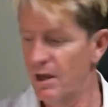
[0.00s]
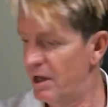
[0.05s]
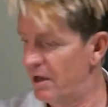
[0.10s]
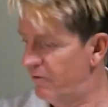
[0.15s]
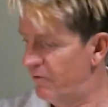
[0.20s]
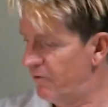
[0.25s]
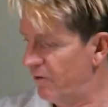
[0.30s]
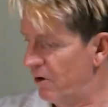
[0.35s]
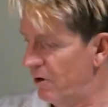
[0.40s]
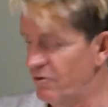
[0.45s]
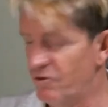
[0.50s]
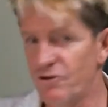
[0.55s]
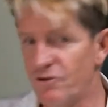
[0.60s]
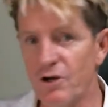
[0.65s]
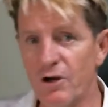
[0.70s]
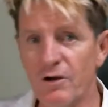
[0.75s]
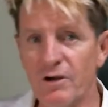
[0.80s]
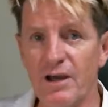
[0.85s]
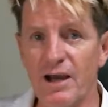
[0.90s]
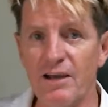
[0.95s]
if I'm
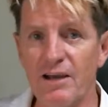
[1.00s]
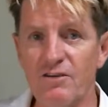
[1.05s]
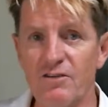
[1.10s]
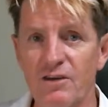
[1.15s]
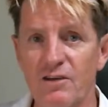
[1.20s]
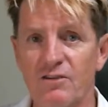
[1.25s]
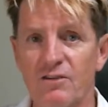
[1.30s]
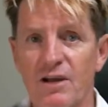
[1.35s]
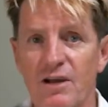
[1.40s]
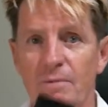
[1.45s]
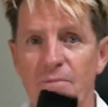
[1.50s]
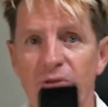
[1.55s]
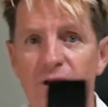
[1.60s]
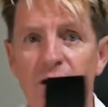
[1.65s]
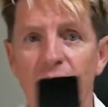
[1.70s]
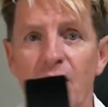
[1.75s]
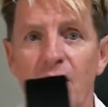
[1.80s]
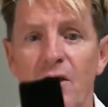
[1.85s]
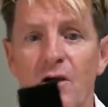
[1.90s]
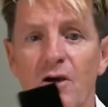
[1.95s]
showcasing
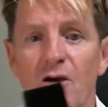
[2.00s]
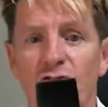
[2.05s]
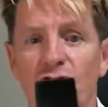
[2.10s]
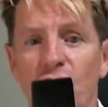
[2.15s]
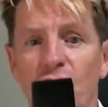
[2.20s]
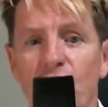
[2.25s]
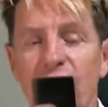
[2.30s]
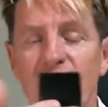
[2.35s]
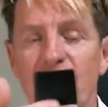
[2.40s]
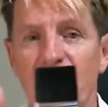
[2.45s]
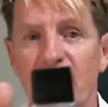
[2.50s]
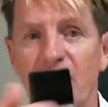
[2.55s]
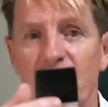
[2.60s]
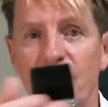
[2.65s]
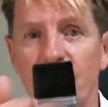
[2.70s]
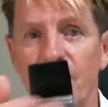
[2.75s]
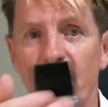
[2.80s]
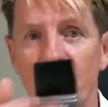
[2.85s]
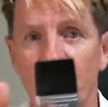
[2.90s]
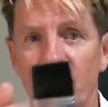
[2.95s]
something, it's always going to
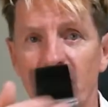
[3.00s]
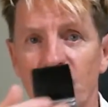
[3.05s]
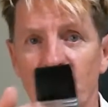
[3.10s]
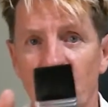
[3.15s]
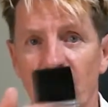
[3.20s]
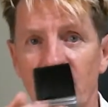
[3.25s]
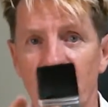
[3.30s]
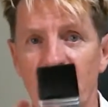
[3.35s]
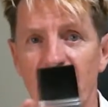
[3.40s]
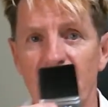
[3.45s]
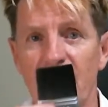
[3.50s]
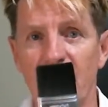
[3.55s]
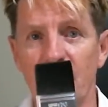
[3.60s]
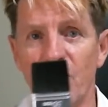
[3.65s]
focus on here.